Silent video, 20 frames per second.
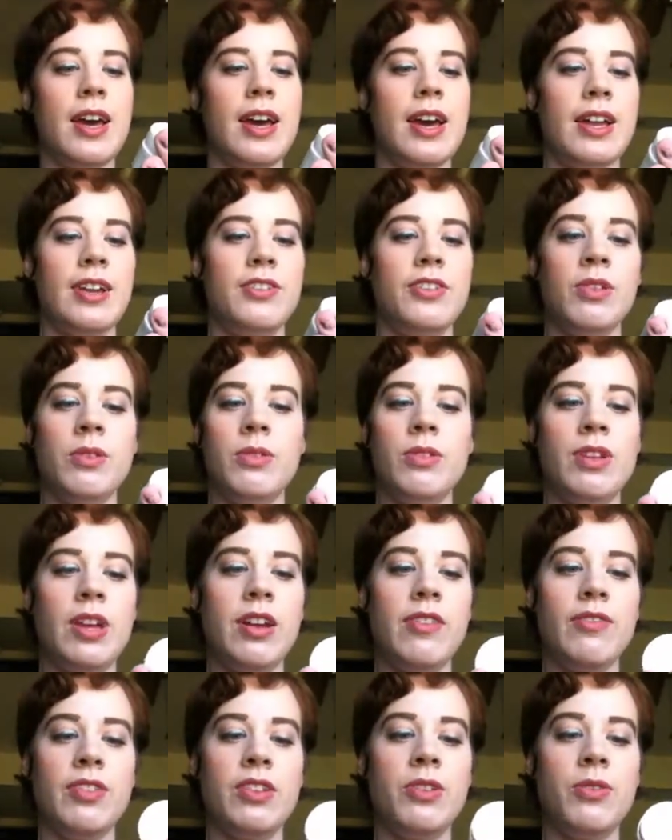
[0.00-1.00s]
I don't
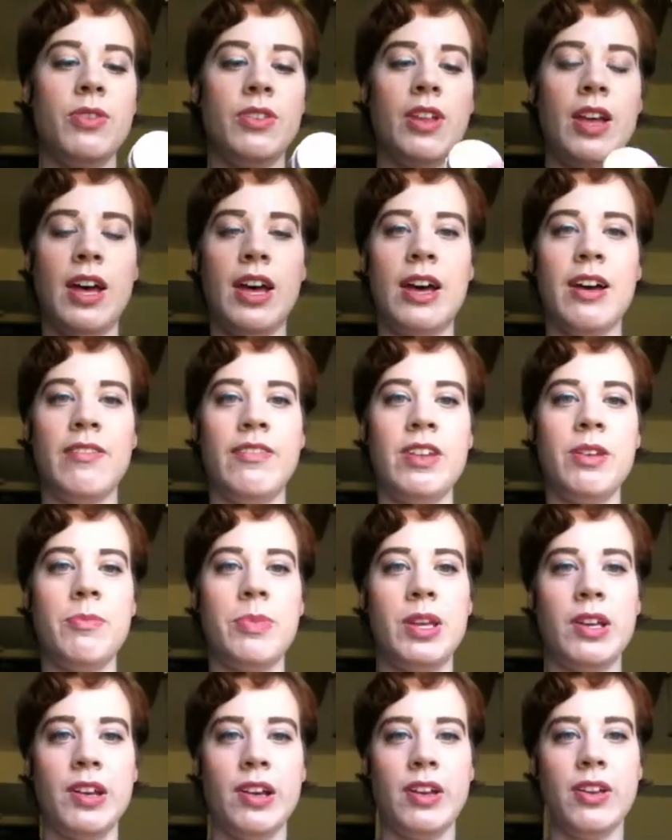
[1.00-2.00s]
have to use a lot of
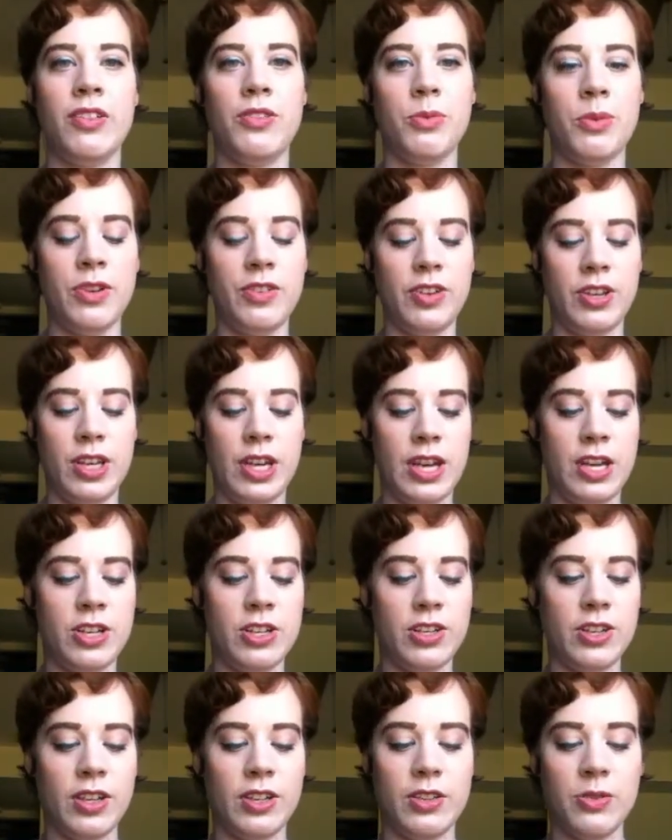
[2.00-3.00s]
it because, once again,
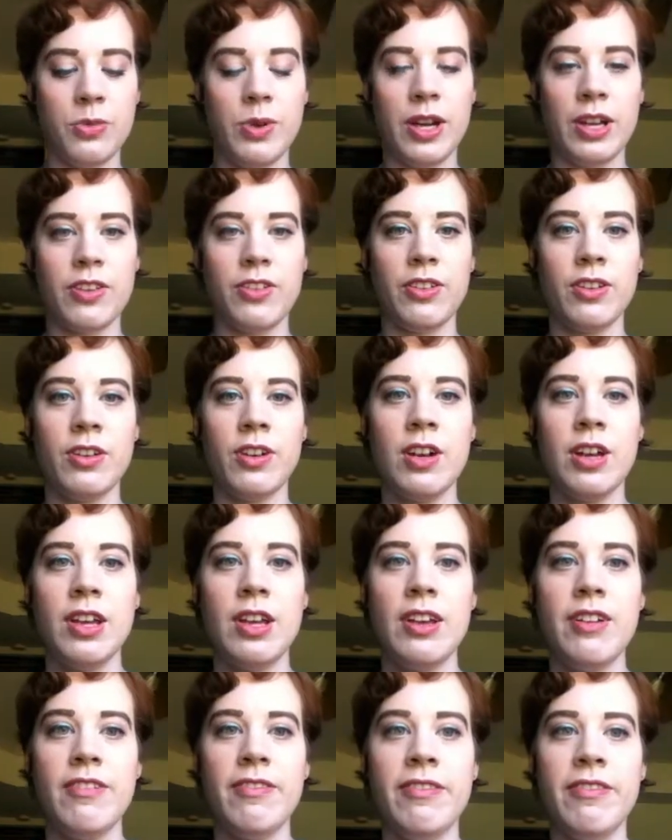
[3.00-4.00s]
just like the Wexler,
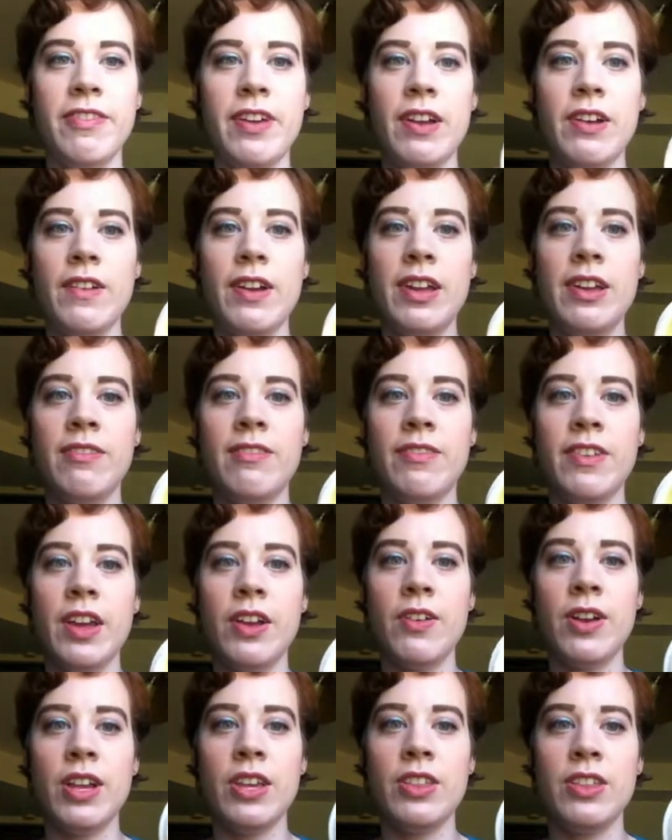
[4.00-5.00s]
very,
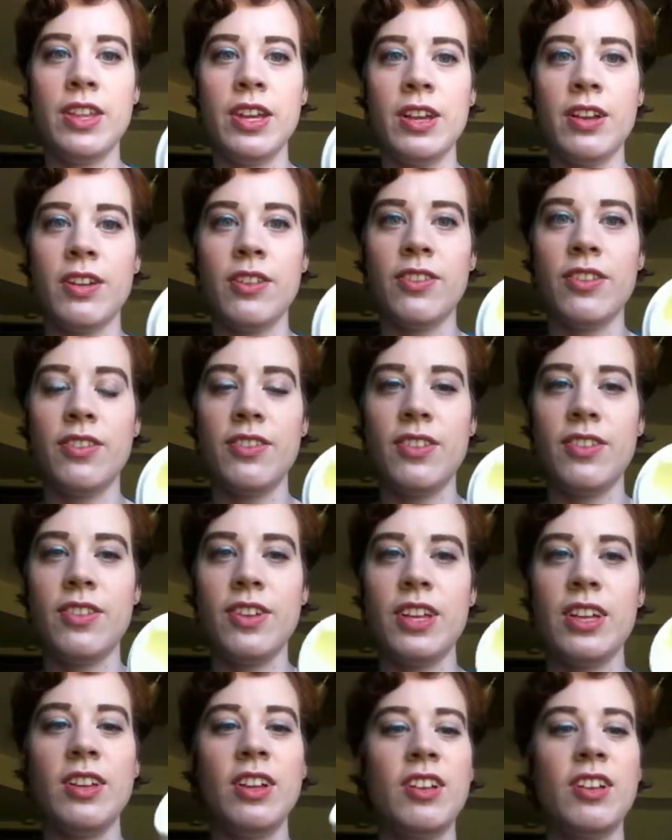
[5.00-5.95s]
very thick consistency.